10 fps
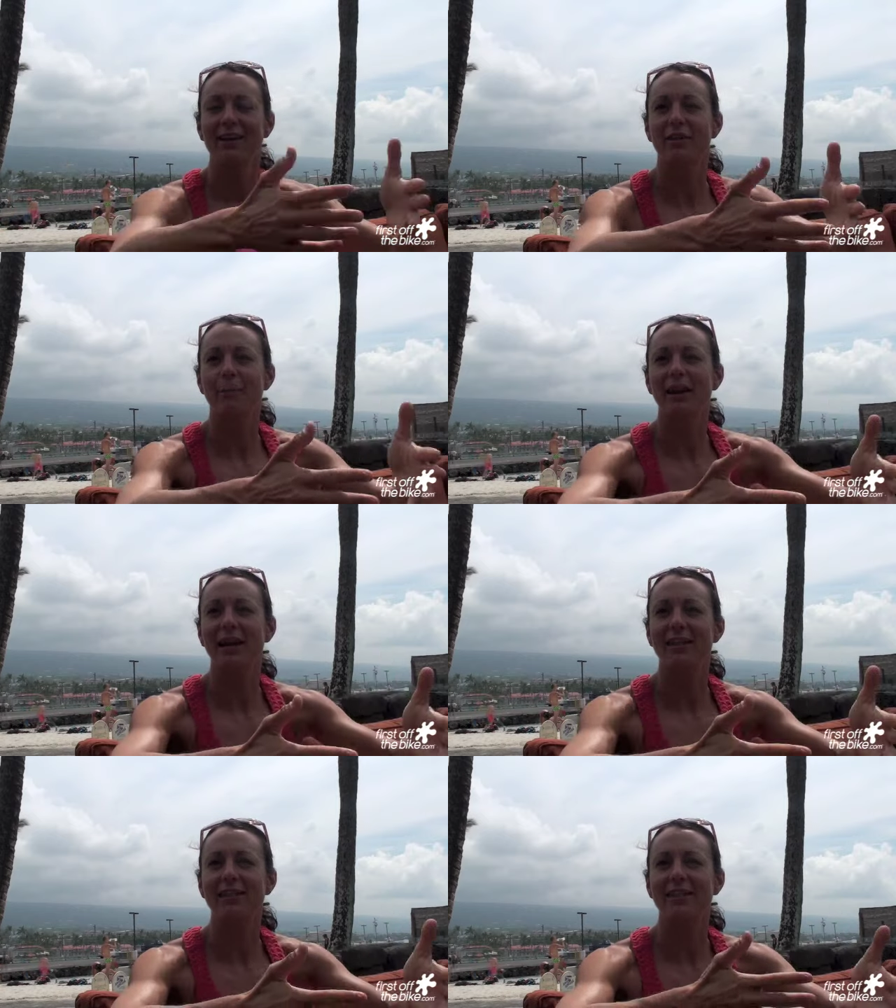
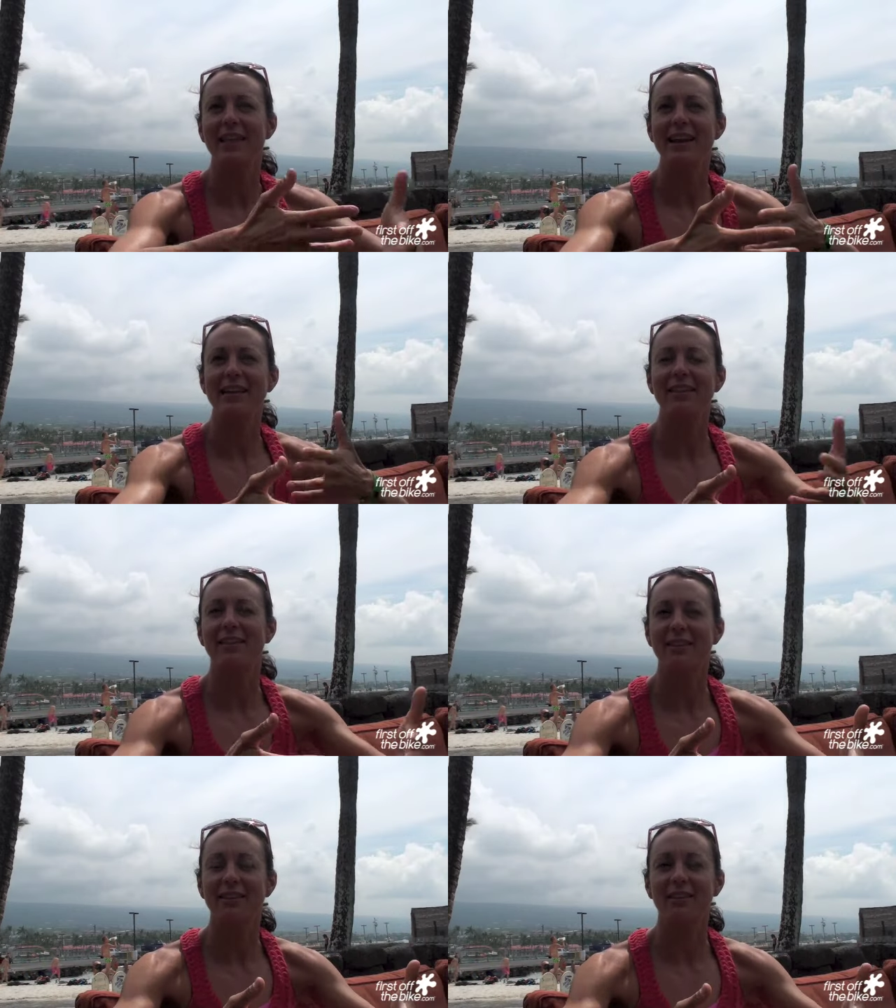splits, and then it's
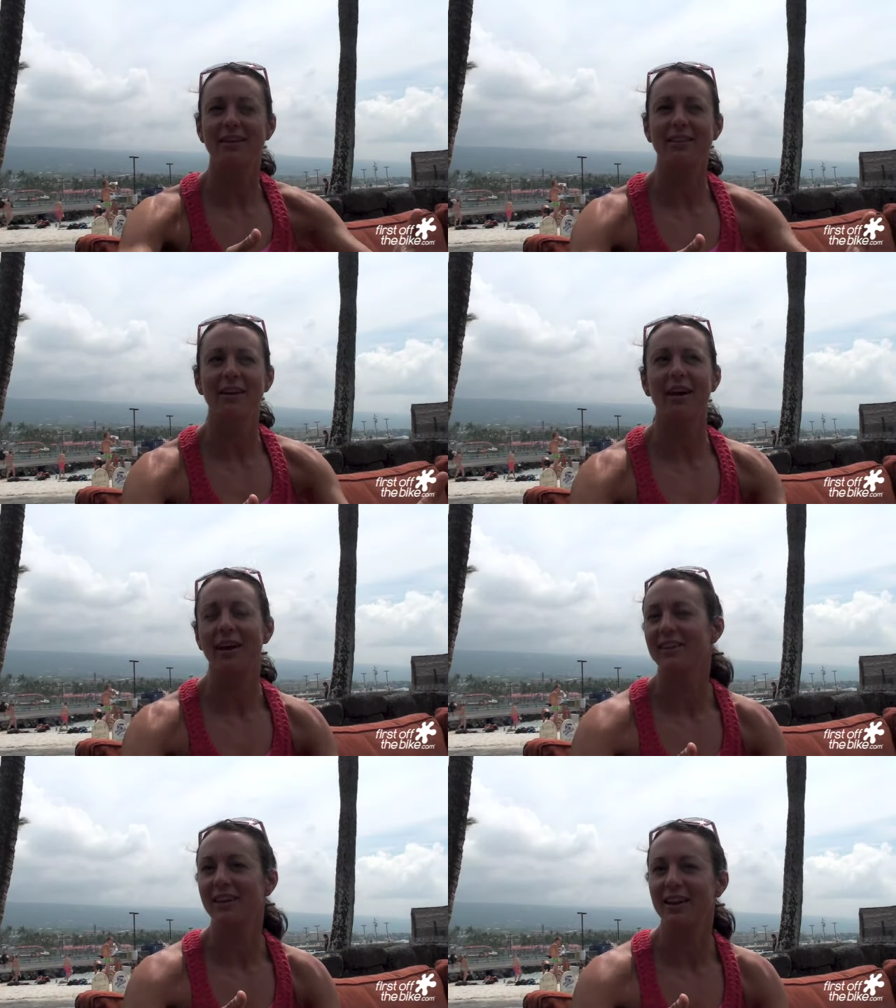
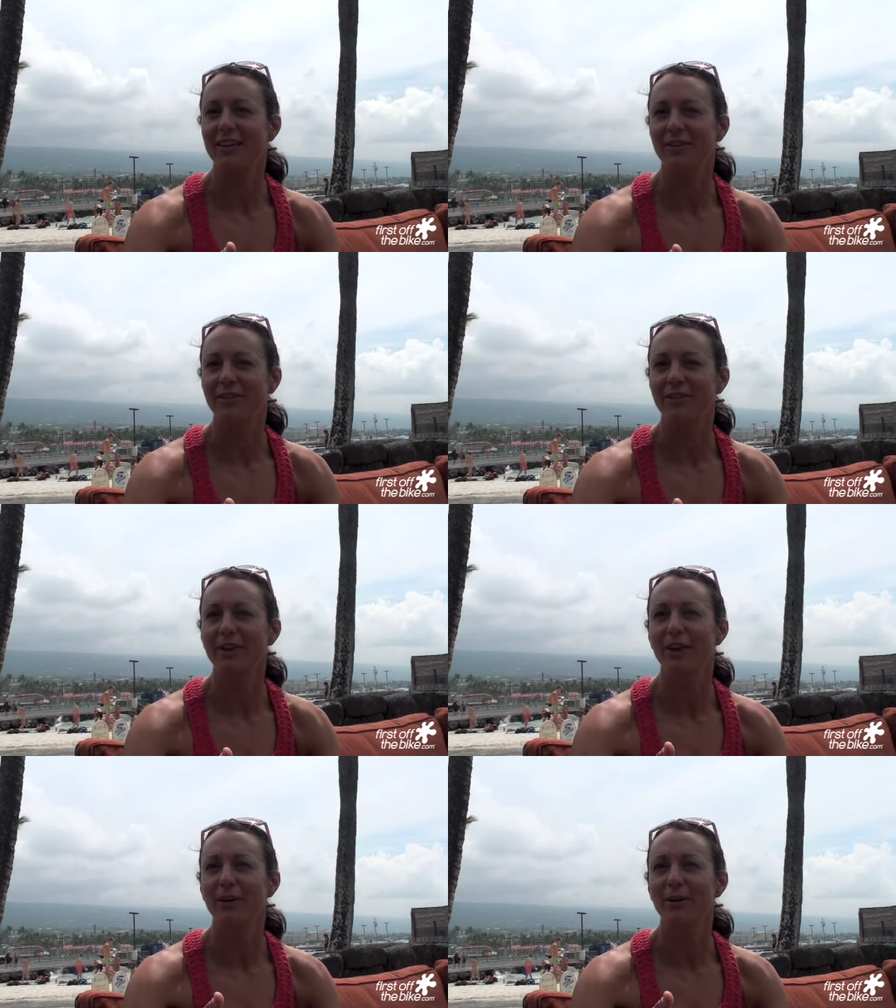starting to
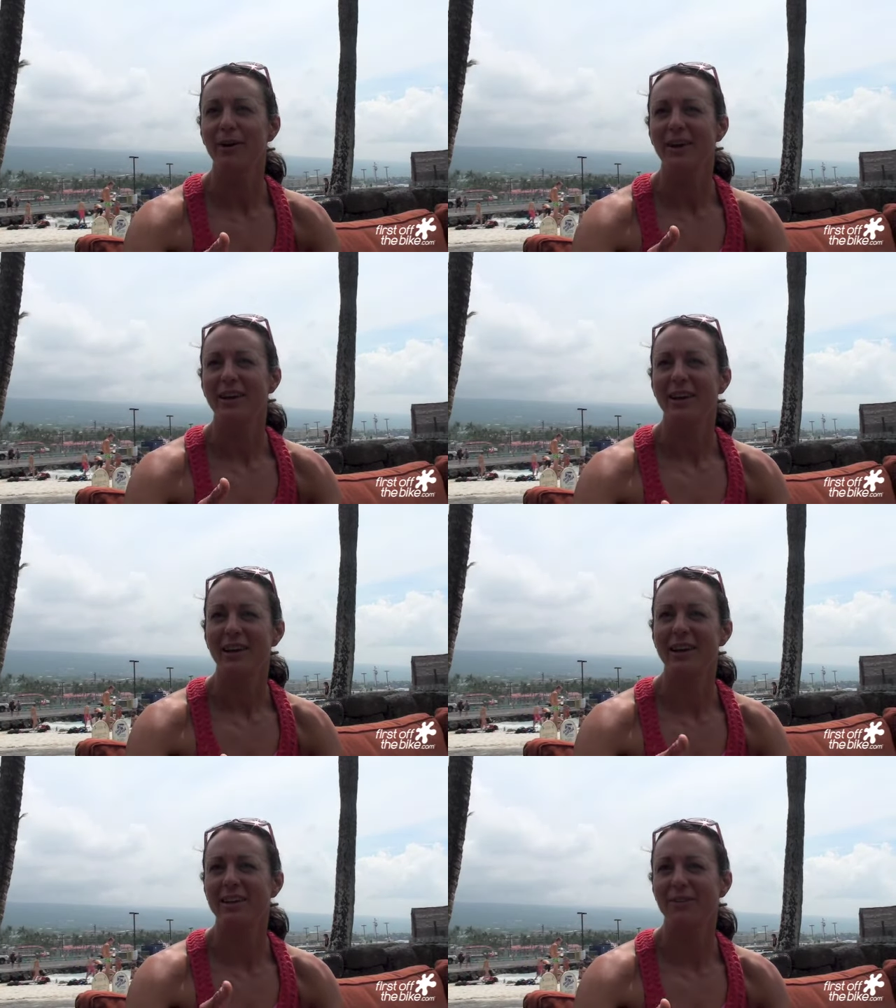
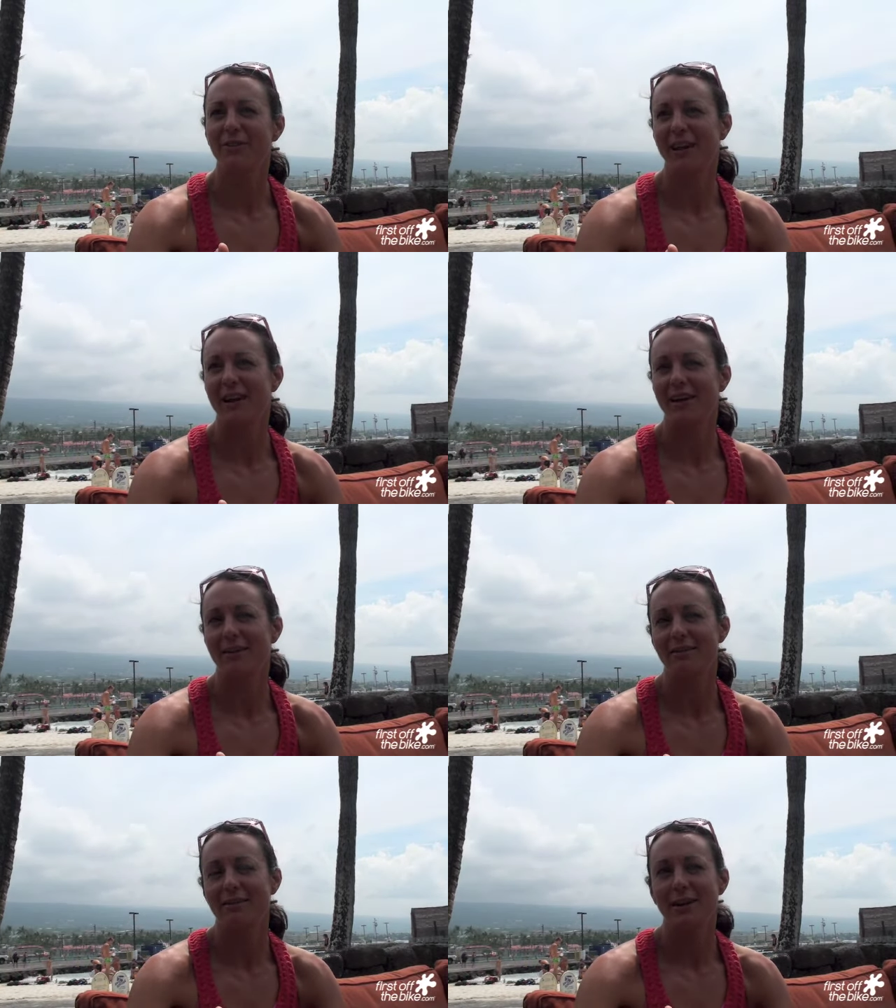interfere.